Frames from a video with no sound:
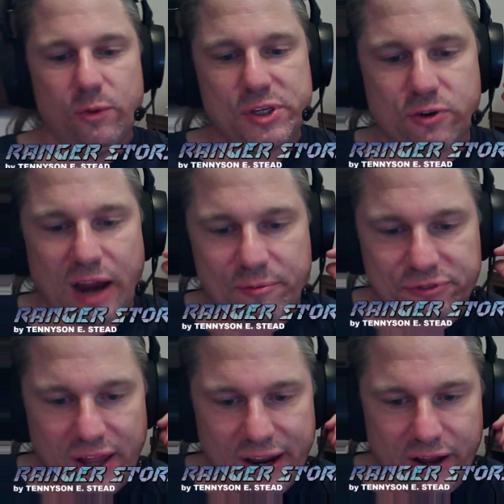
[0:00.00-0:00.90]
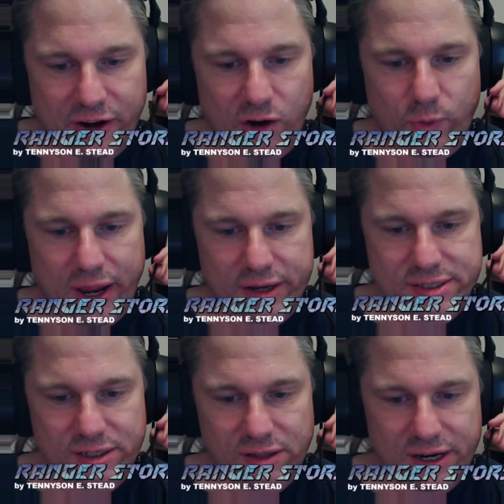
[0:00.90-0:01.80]
With Scrap flying on our wing,
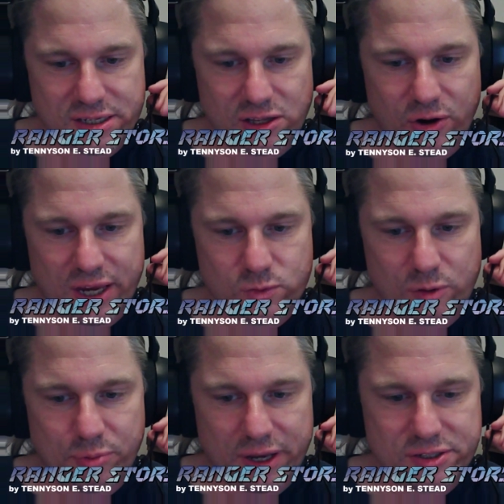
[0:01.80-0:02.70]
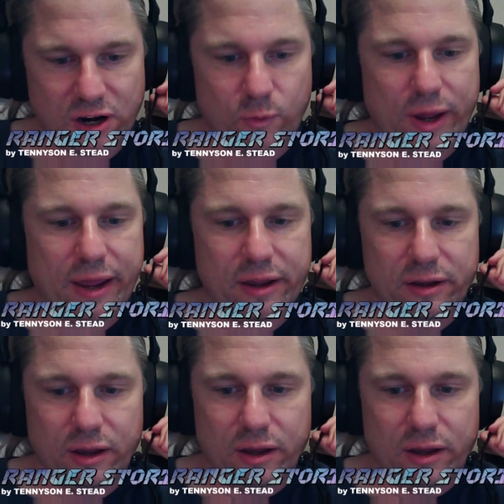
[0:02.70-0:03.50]
still on his locust, we buzzed our way